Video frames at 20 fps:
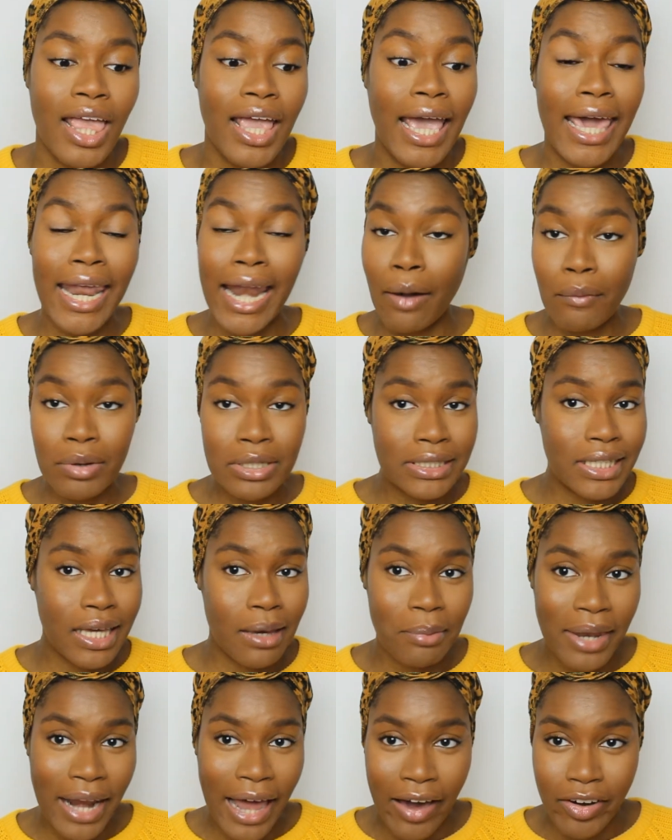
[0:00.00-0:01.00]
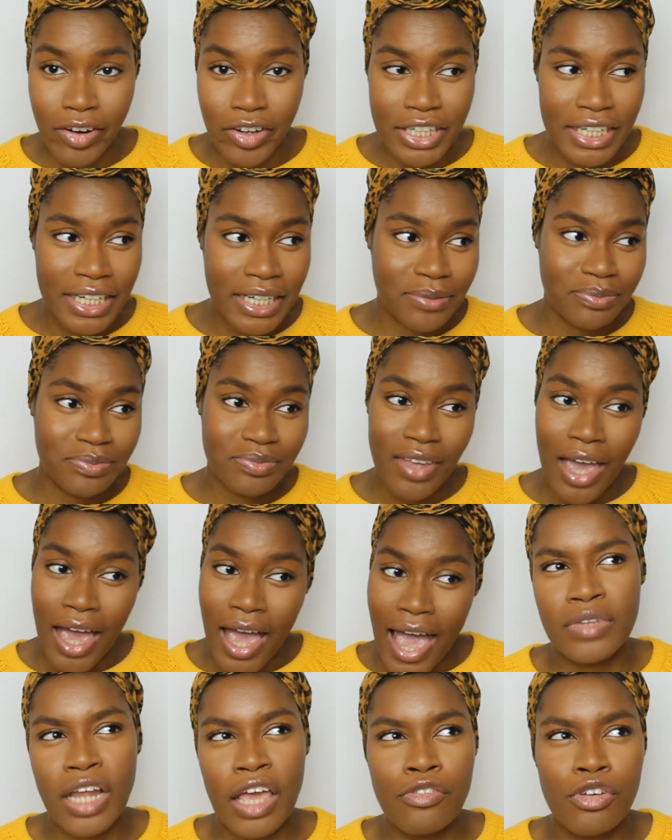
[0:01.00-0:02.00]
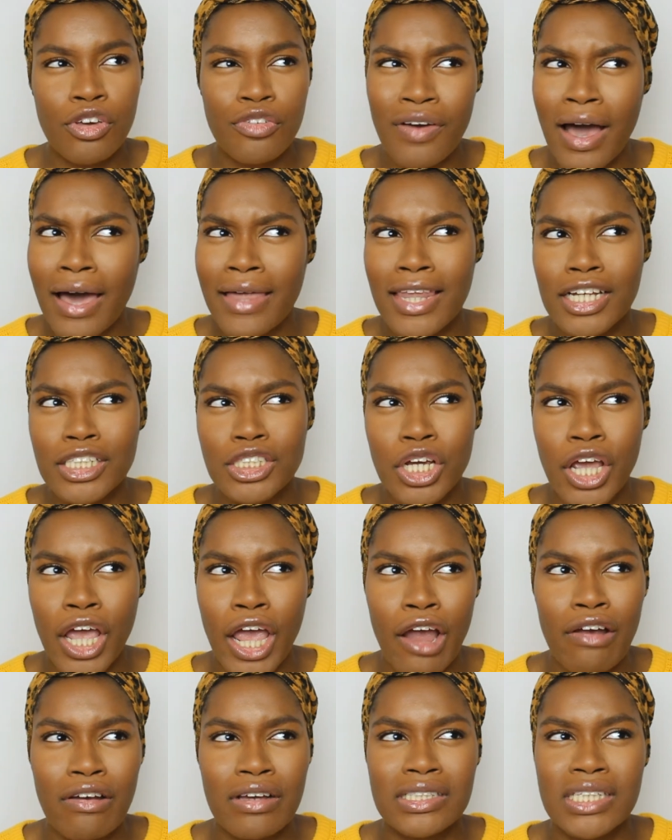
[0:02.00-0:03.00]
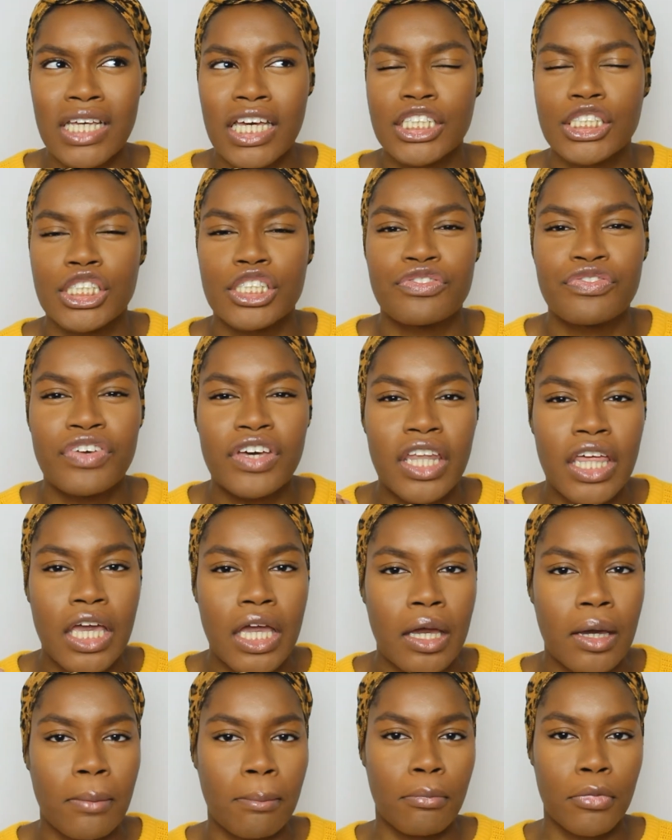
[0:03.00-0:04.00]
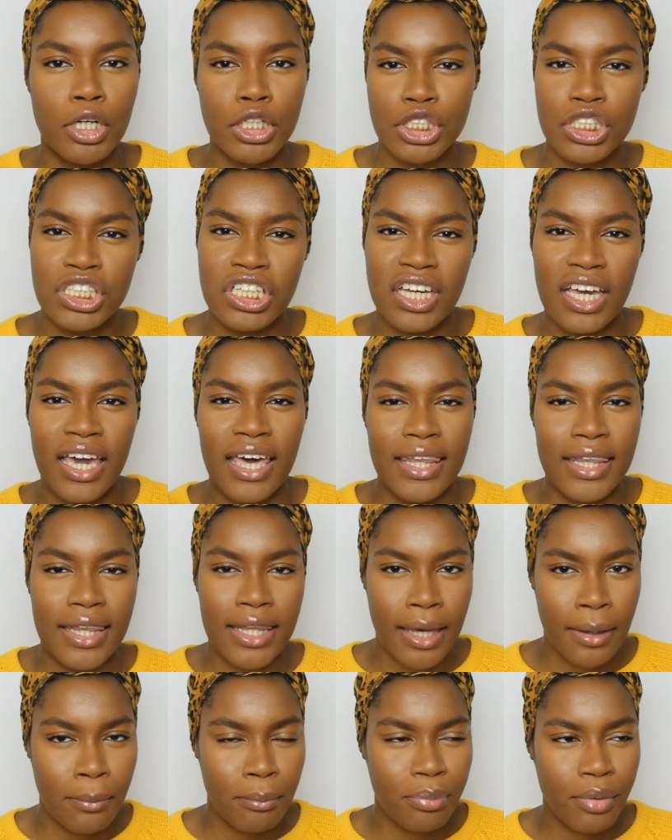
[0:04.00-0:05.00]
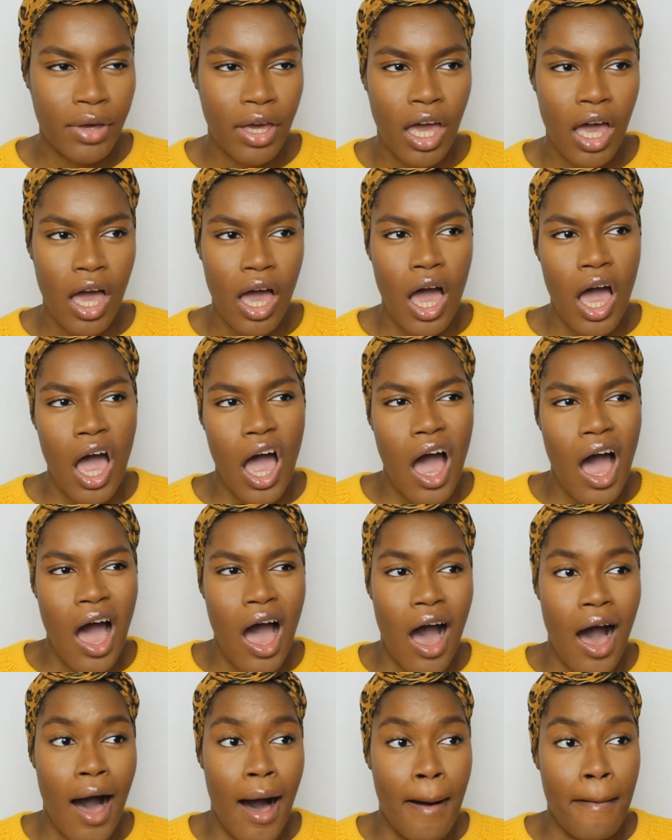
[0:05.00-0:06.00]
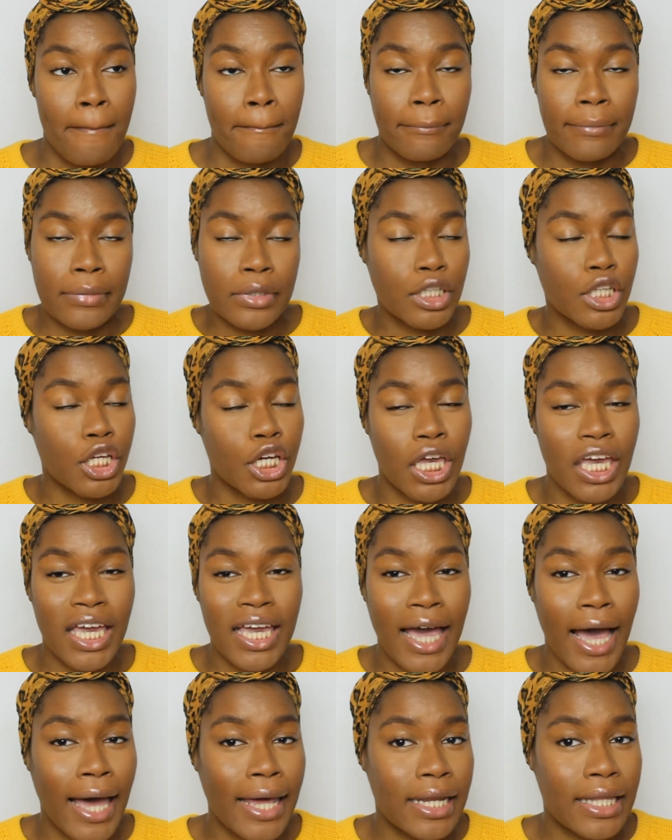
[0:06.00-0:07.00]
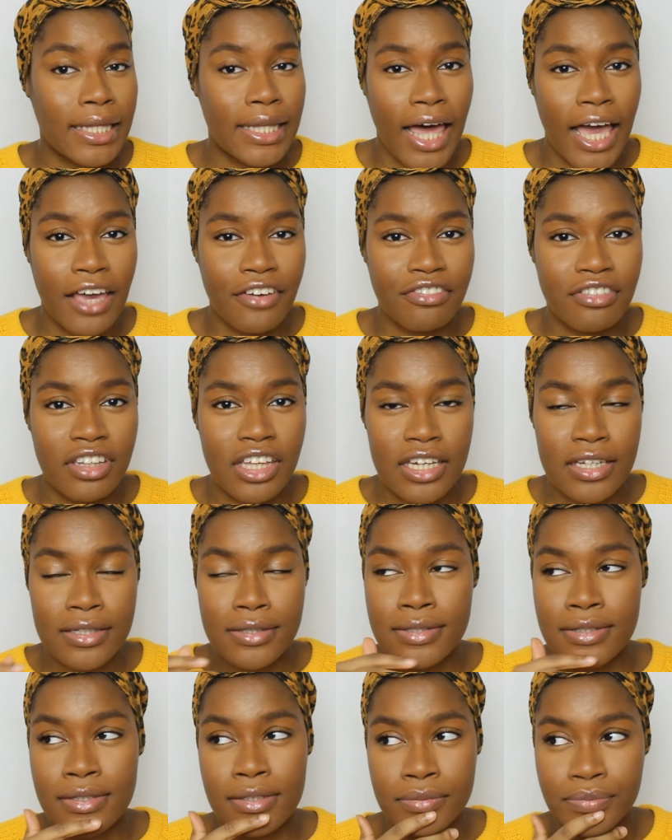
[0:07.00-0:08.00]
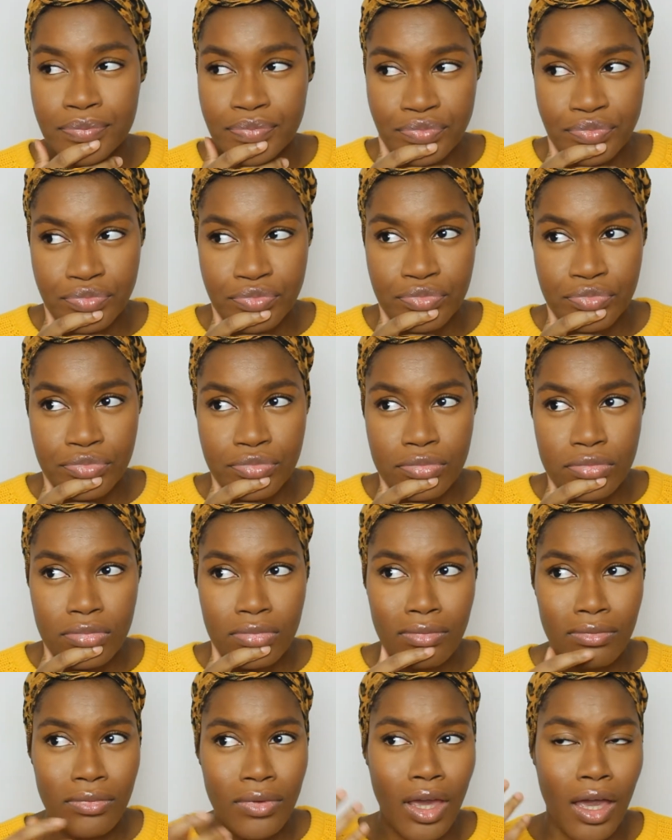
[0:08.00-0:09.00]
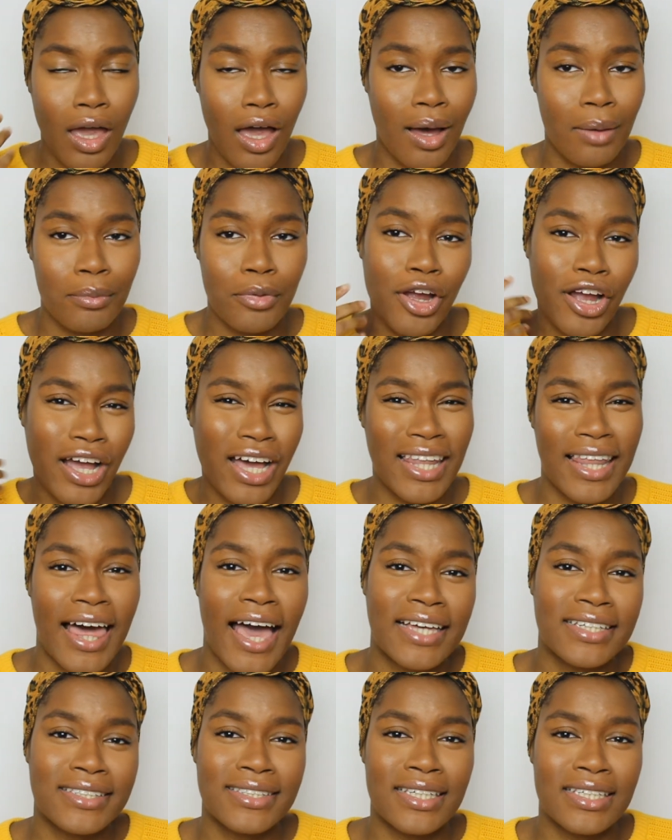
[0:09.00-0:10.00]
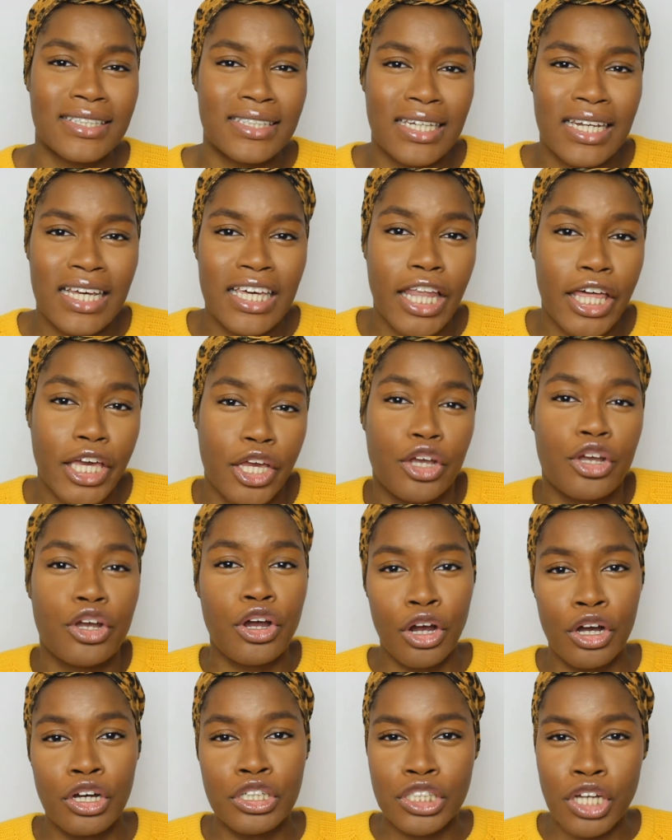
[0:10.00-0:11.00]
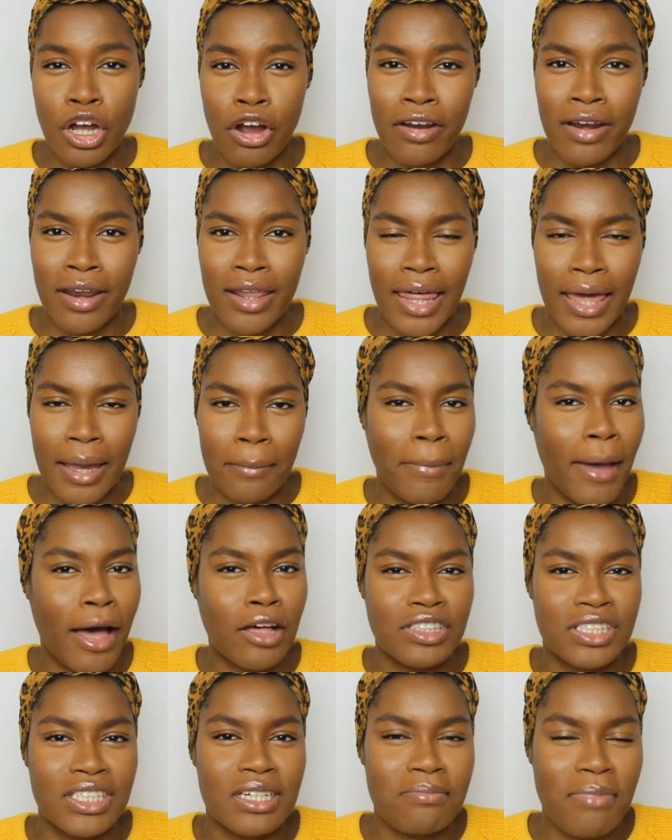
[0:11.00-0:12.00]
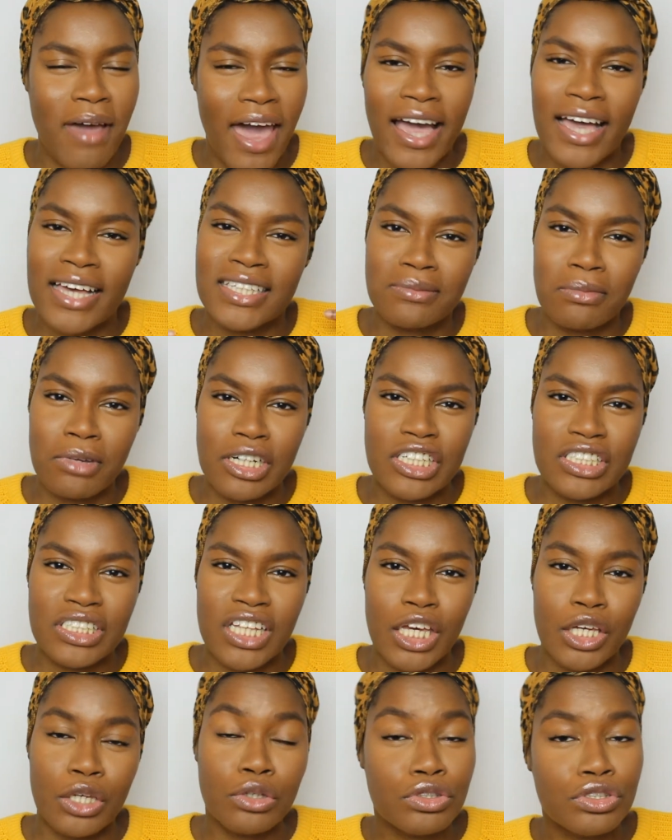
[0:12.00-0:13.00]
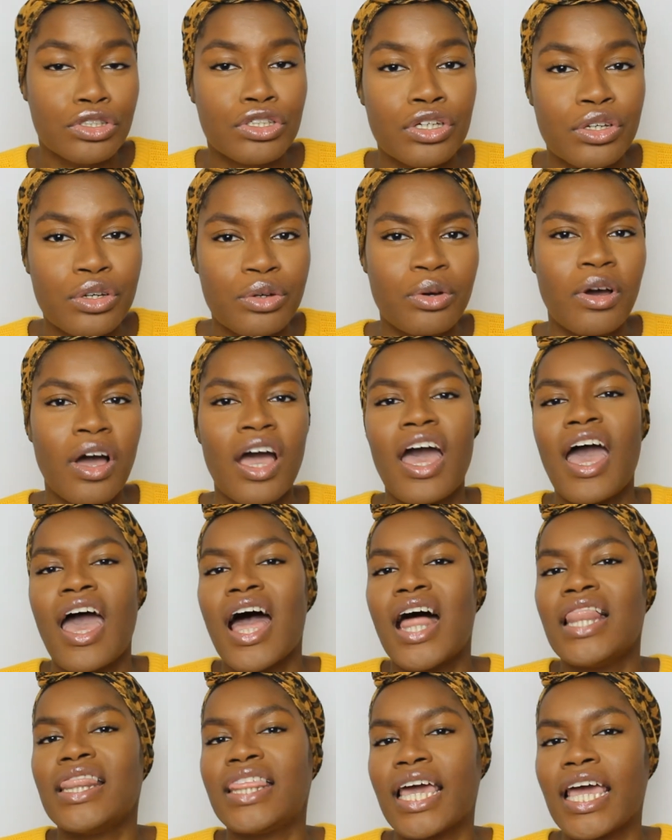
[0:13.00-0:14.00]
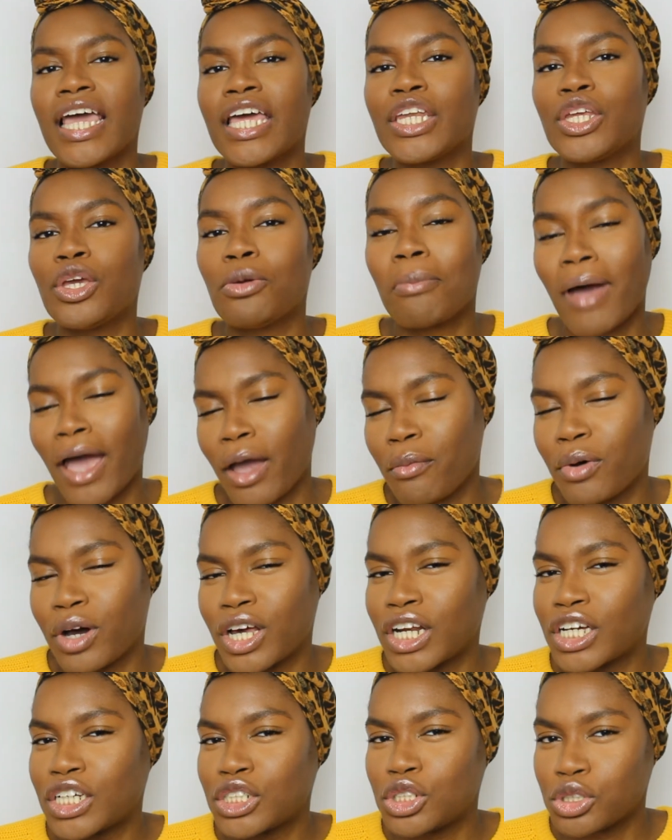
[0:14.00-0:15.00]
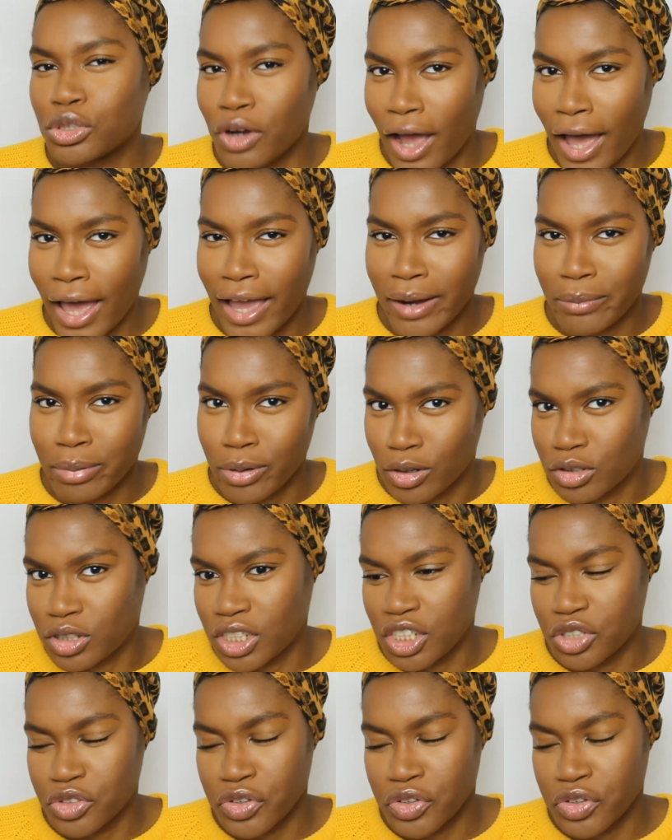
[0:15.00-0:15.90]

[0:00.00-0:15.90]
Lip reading: And I would skip it out on it. If you find that your hair is like just feeling mushy and limp, looking kind of lifeless, your elasticity, like your curls aren't like bouncing back as much as they used to, then you might want to try a protein